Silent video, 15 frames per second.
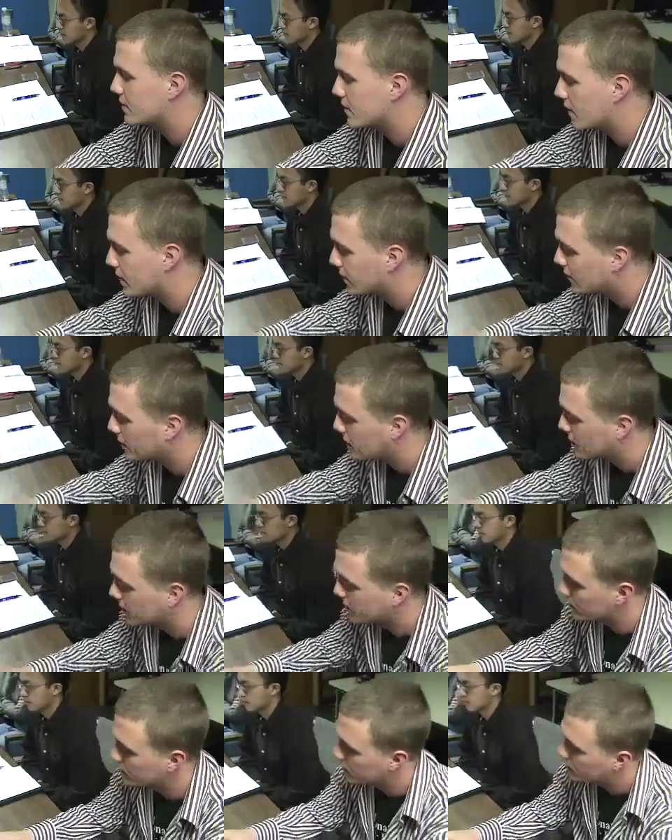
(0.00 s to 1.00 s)
I think you better
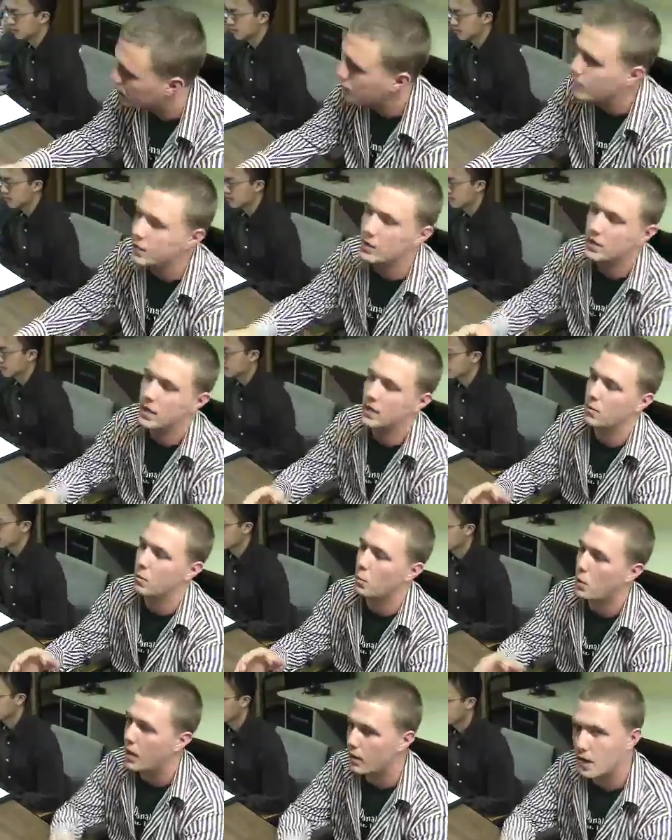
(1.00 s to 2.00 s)
relook at
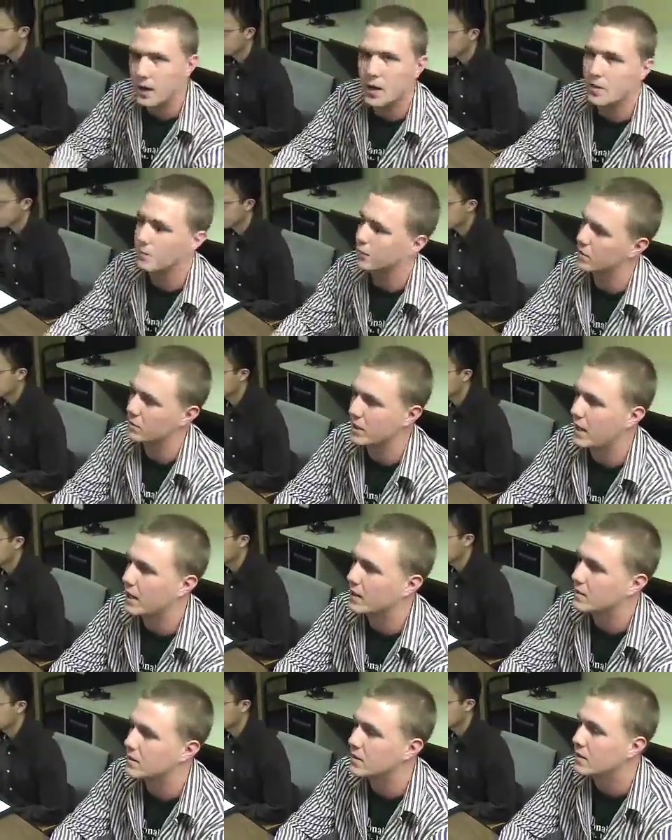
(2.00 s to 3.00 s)
where I come from
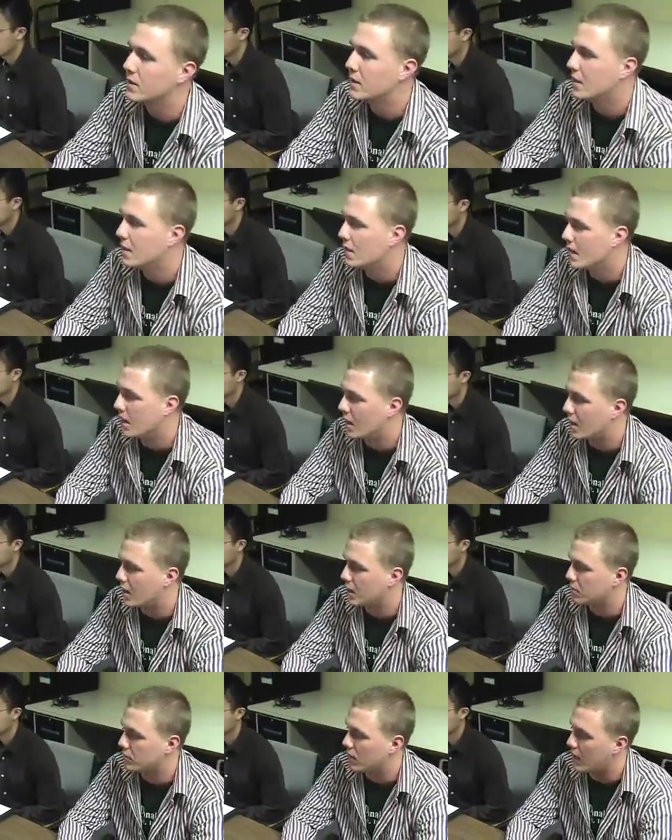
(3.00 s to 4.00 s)
again.
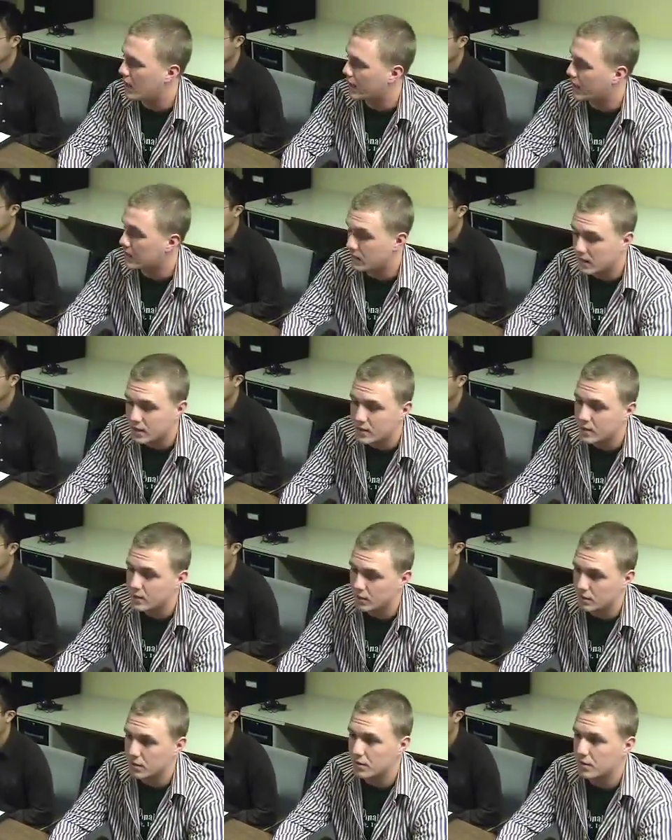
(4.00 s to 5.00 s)
I got elected
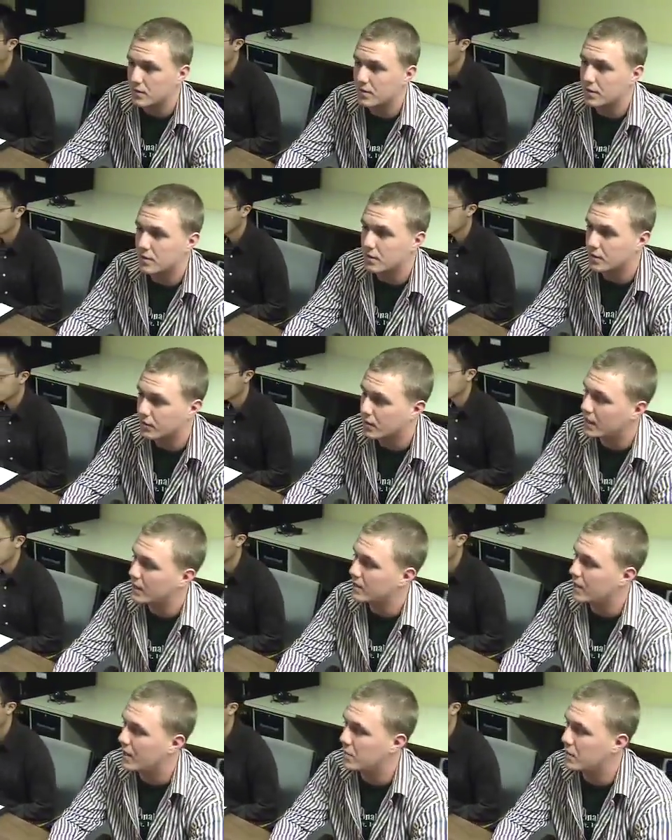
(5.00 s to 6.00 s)
earlier this year, you're
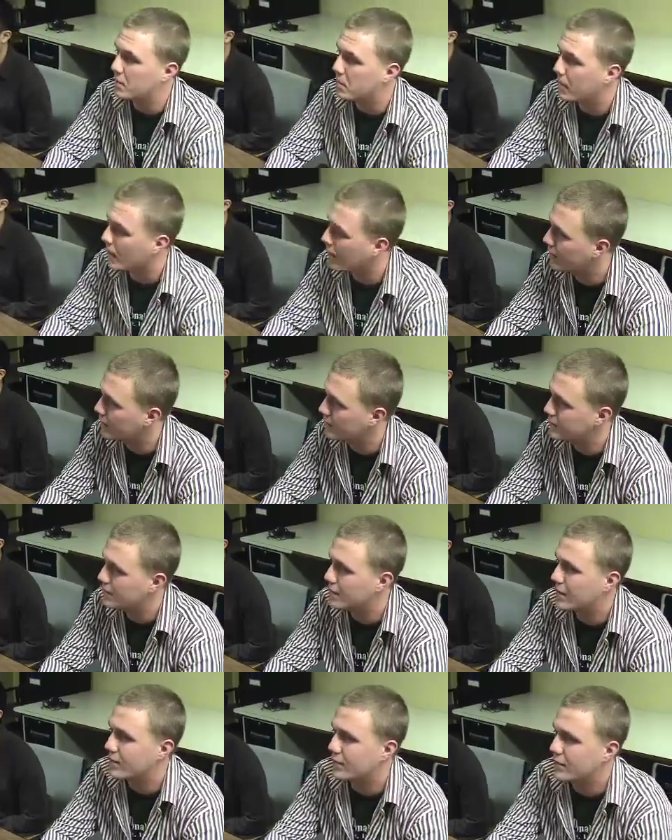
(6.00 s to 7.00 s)
right. I've been part
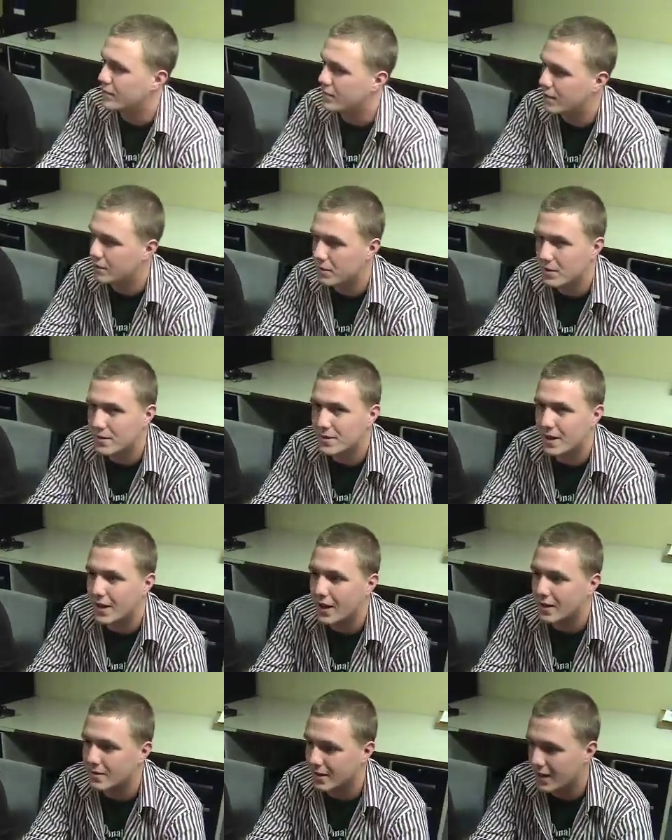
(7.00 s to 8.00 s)
of the
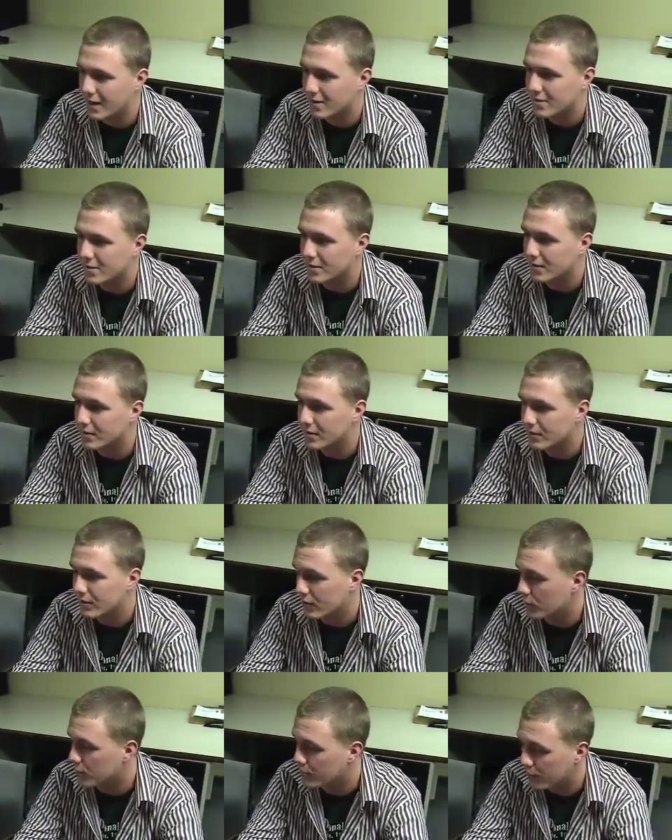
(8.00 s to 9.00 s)
UWSA as a councillor
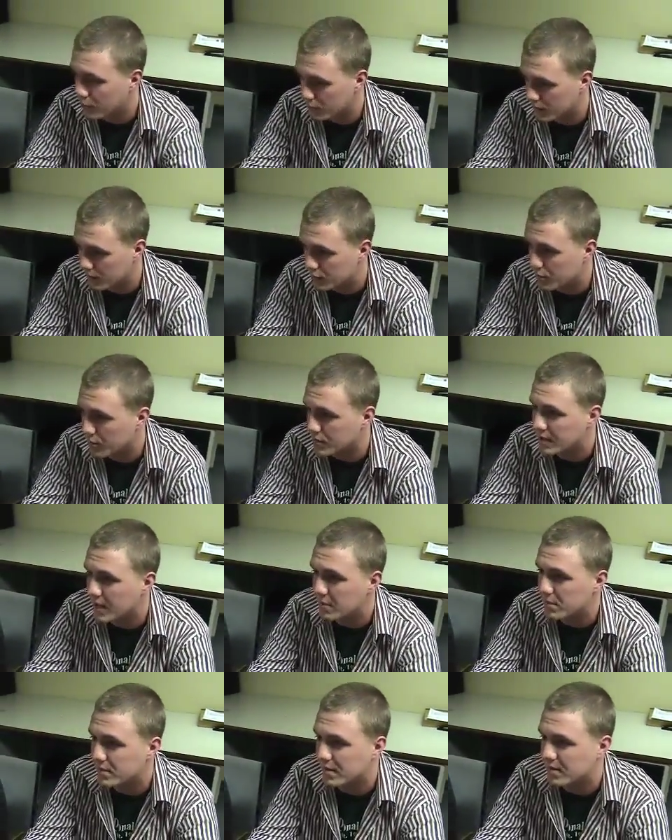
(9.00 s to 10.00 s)
only for a short
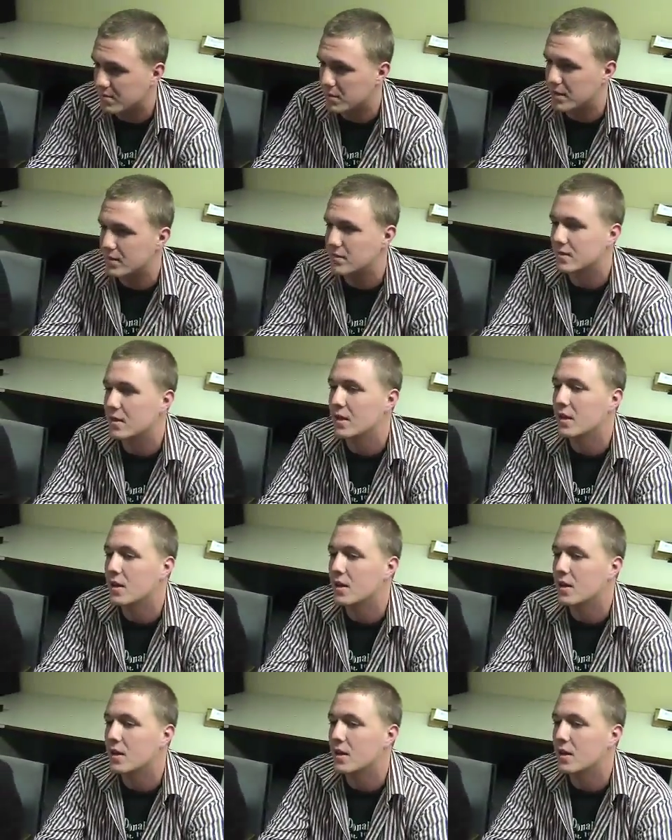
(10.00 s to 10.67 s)
time, 6 months.